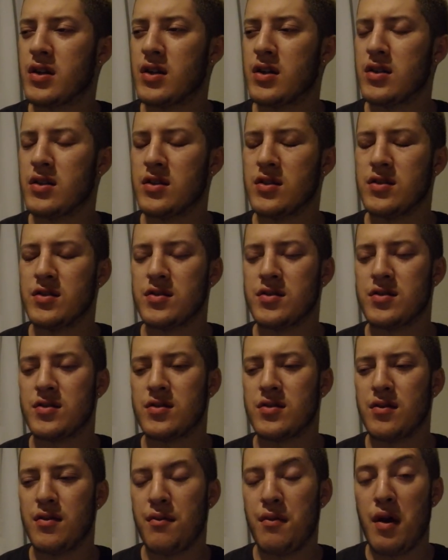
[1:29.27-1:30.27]
because
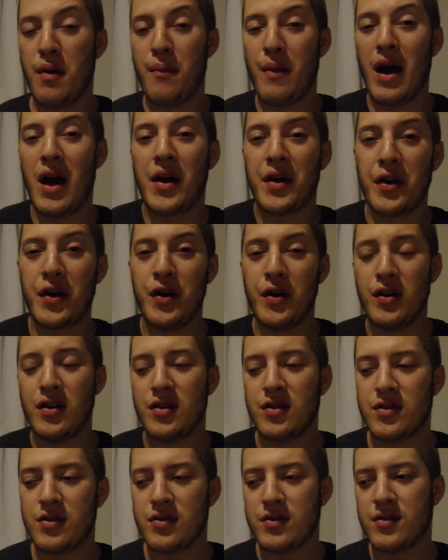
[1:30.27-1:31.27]
my back
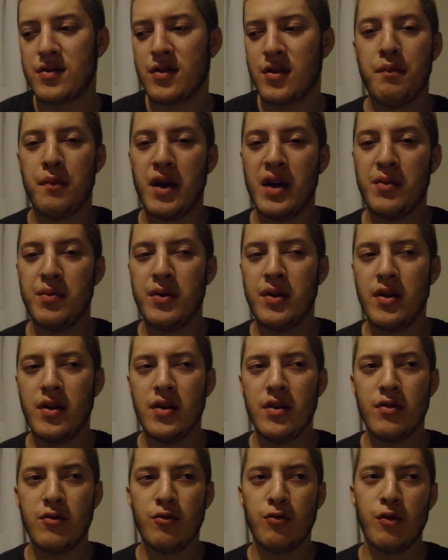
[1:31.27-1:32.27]
hurts
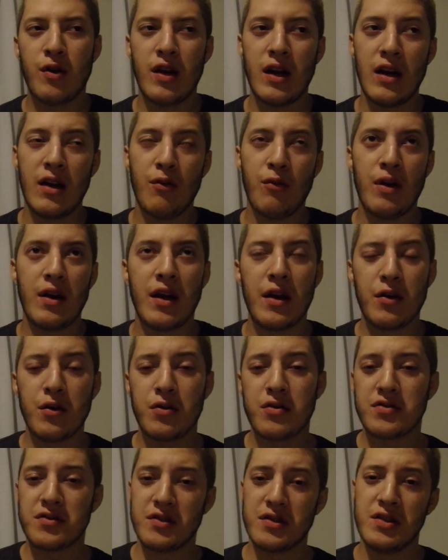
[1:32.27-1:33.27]
maybe while, when I
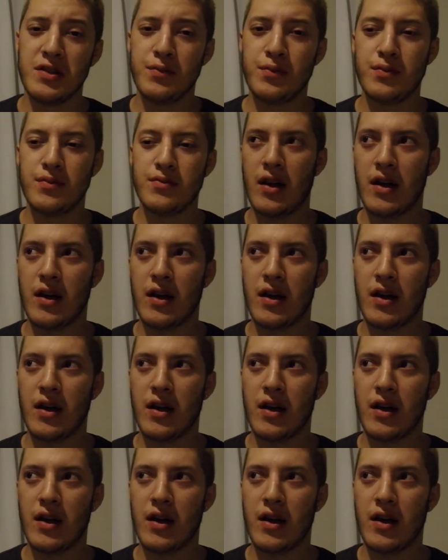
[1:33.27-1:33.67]
go to sleep,